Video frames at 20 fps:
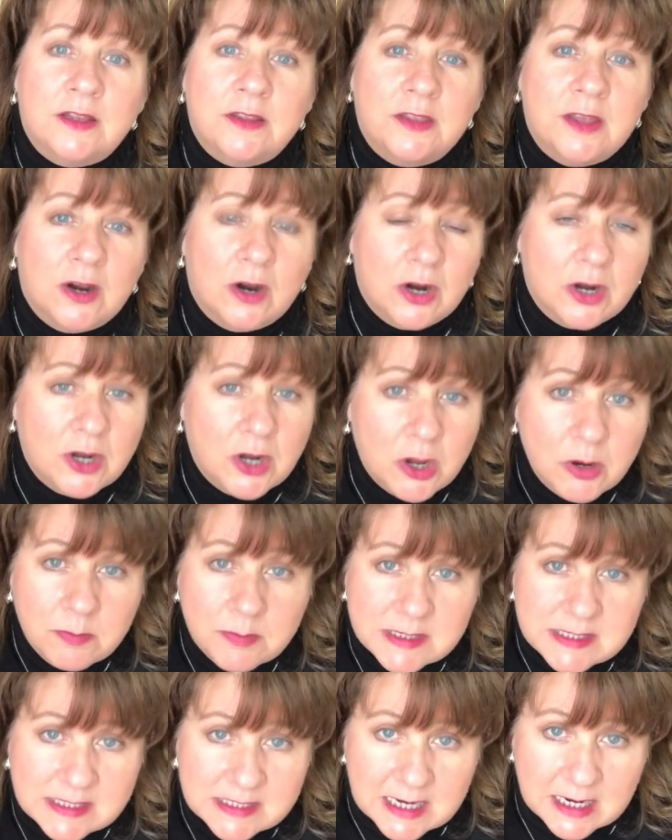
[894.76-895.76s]
there are no
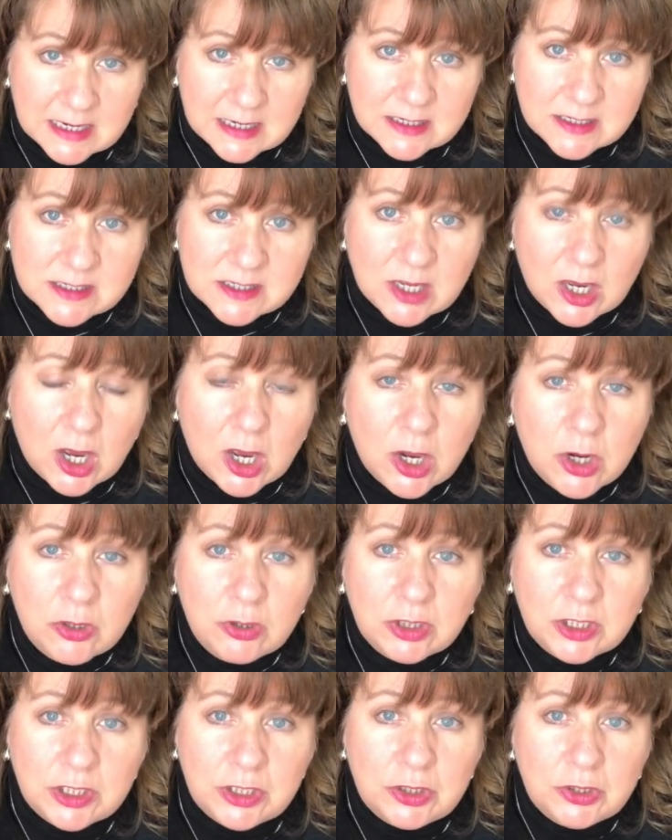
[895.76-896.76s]
mistakes,
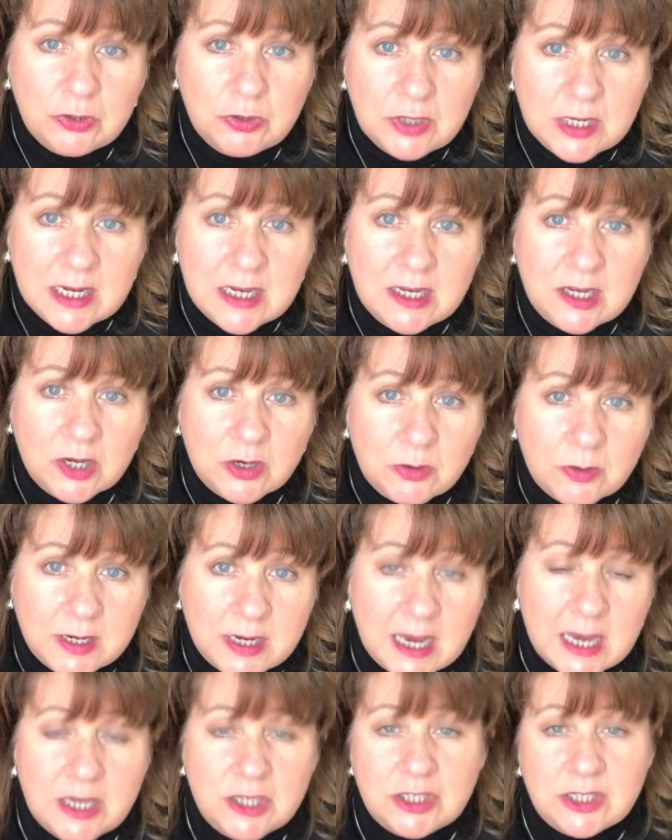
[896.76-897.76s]
only unique
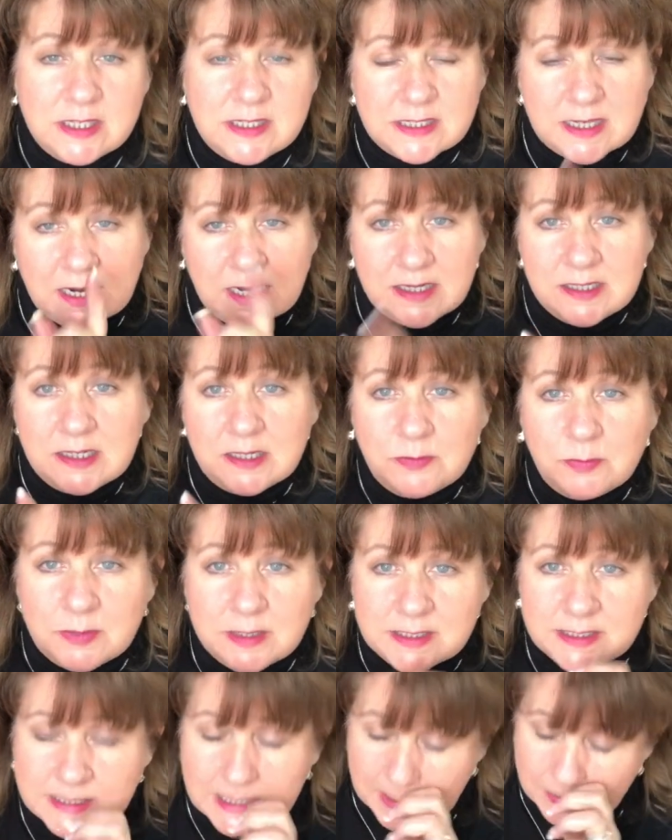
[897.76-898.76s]
creations. And I did
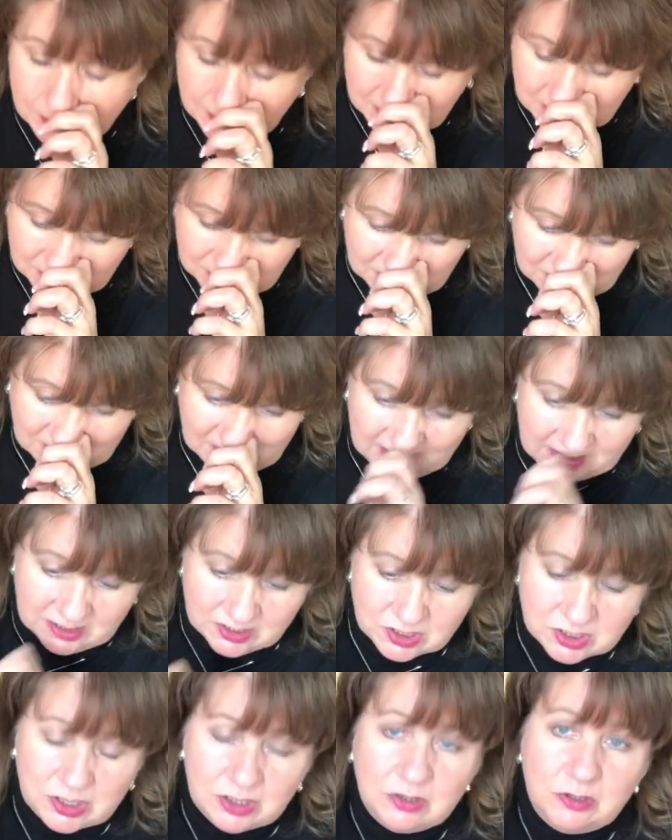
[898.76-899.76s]
want to say one other
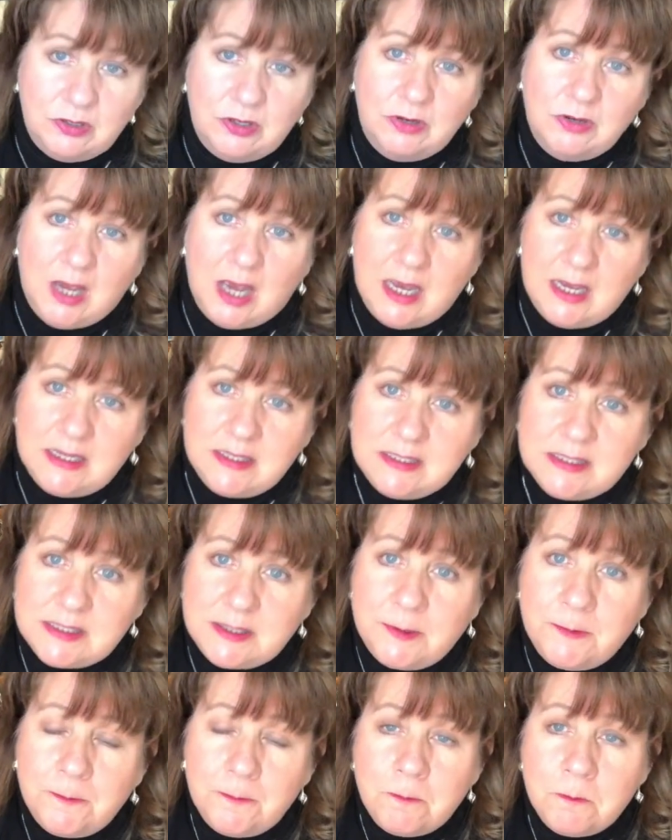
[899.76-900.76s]
thing too, you guys.
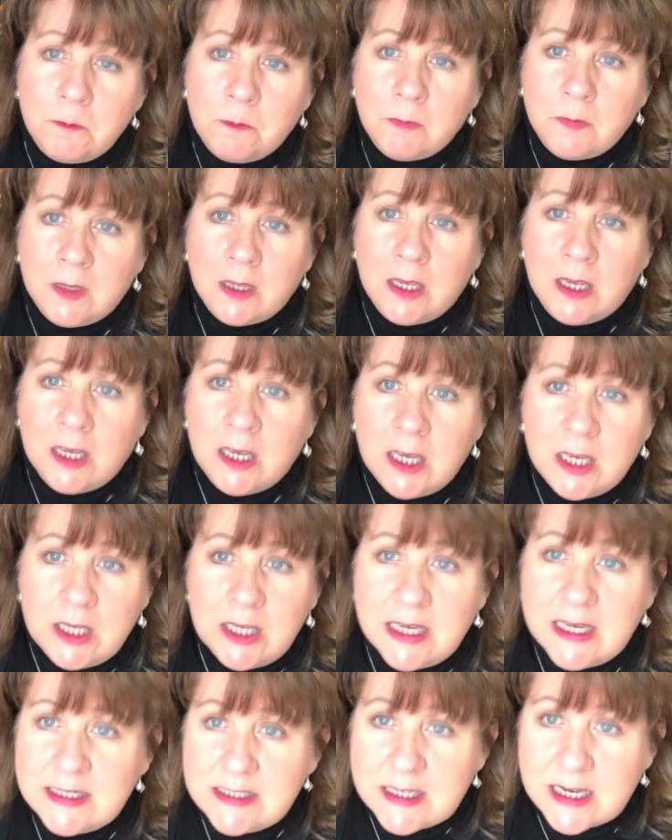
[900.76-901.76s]

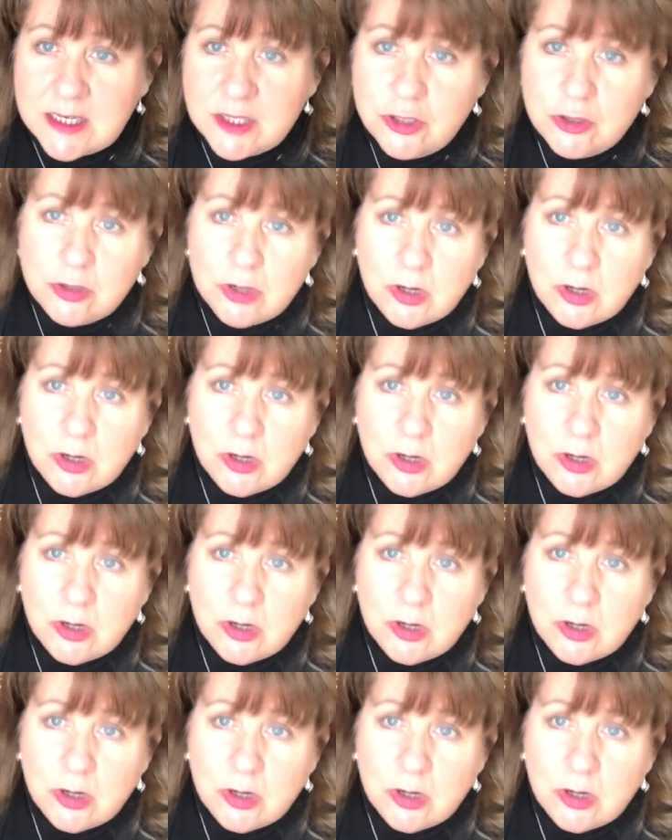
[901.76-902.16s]
it do, you